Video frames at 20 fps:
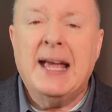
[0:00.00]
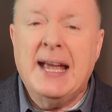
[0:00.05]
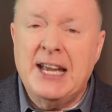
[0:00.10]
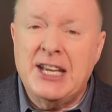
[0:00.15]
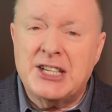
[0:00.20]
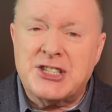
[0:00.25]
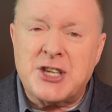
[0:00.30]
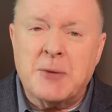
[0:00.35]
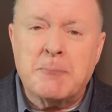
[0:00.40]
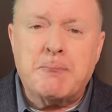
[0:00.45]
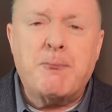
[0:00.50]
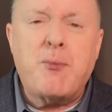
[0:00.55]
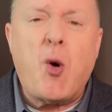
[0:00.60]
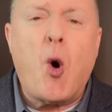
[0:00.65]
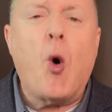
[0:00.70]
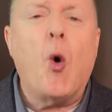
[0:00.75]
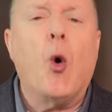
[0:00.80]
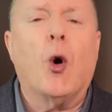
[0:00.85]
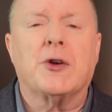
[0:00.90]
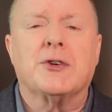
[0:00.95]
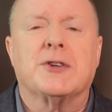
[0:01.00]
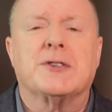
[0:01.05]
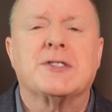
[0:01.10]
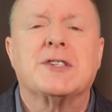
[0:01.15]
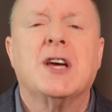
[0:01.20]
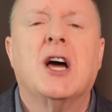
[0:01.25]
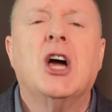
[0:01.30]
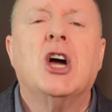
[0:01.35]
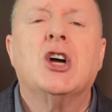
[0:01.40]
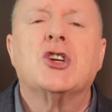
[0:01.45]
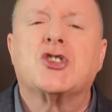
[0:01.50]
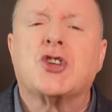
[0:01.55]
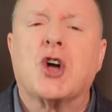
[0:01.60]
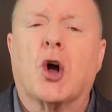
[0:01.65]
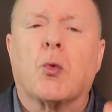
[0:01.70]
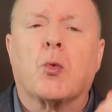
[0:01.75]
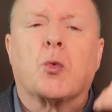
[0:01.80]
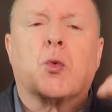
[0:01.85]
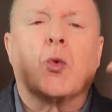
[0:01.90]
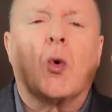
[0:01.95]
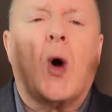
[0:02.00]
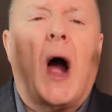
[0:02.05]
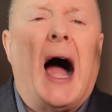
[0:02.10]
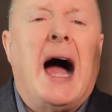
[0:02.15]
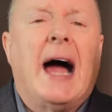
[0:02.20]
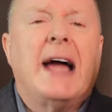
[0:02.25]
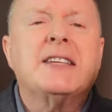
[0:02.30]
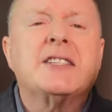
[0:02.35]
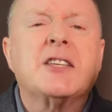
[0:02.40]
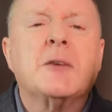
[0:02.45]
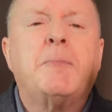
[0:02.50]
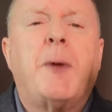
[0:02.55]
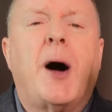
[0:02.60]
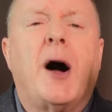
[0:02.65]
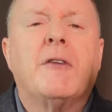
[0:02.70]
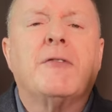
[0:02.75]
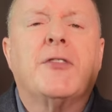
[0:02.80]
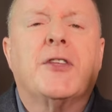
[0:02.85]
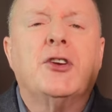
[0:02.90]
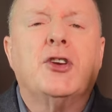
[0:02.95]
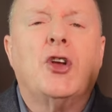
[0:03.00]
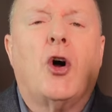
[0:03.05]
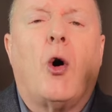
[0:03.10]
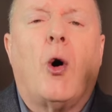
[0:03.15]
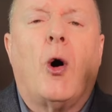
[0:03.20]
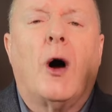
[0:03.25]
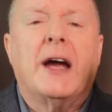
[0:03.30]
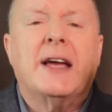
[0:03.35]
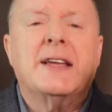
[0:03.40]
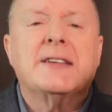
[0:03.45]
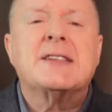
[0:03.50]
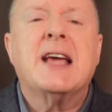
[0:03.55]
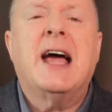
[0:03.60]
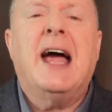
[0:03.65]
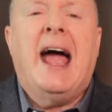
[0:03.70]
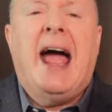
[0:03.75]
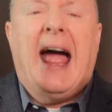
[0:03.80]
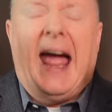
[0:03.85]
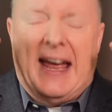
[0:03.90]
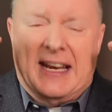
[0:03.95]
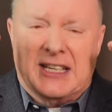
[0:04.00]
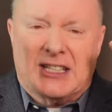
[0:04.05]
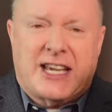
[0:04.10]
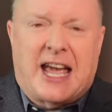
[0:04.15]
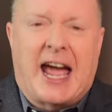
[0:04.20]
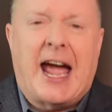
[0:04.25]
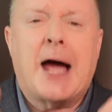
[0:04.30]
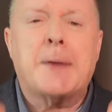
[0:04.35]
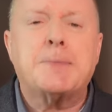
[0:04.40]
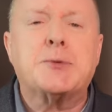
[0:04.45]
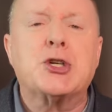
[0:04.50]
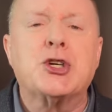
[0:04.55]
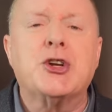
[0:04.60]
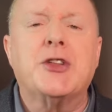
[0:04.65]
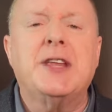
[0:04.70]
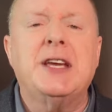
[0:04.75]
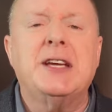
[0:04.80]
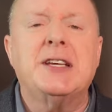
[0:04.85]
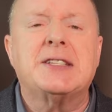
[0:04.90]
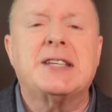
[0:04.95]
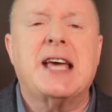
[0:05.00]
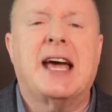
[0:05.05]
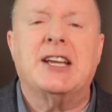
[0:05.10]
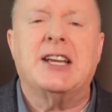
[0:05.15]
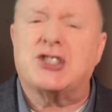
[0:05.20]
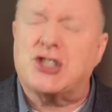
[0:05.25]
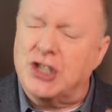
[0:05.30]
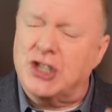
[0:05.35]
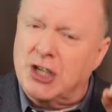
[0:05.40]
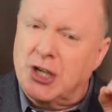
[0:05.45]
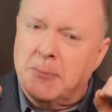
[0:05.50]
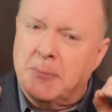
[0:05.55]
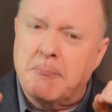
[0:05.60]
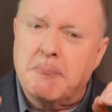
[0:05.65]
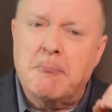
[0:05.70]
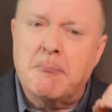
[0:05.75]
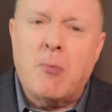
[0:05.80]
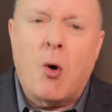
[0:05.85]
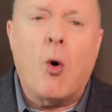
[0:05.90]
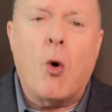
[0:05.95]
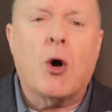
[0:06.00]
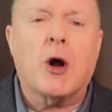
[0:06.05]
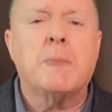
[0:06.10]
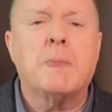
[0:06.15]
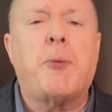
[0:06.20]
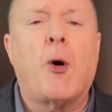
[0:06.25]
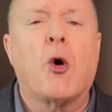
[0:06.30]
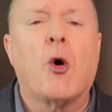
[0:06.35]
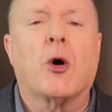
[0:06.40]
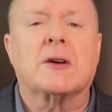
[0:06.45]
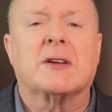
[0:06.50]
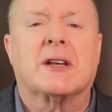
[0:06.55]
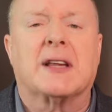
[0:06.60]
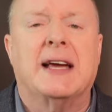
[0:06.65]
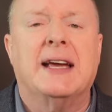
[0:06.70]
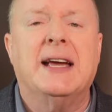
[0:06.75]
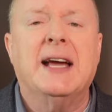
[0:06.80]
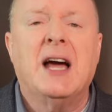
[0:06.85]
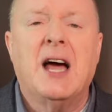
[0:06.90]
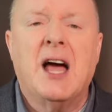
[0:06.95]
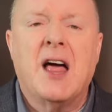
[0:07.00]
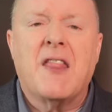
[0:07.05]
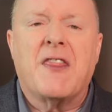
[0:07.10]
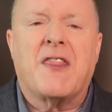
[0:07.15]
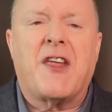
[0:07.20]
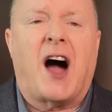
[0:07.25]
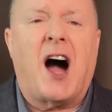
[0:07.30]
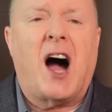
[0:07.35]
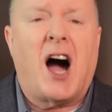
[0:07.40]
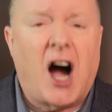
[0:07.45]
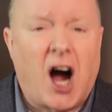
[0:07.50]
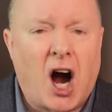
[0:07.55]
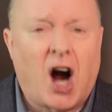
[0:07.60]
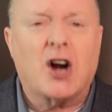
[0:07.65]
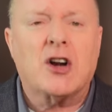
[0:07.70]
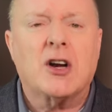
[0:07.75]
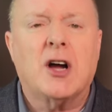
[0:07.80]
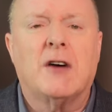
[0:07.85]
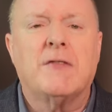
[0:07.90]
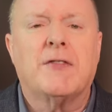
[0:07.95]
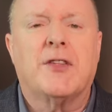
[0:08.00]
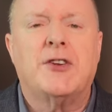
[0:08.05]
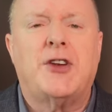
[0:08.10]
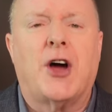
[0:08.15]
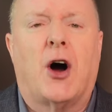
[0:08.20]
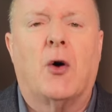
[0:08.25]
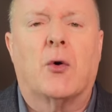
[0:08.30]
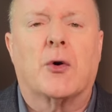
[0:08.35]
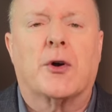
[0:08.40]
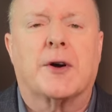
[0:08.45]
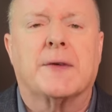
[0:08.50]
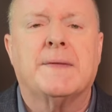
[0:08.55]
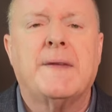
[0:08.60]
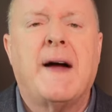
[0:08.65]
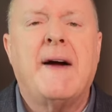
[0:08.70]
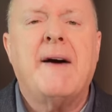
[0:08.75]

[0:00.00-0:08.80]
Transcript: It's important to rise above the noise and capture the attention and, more importantly, the heart of the donor.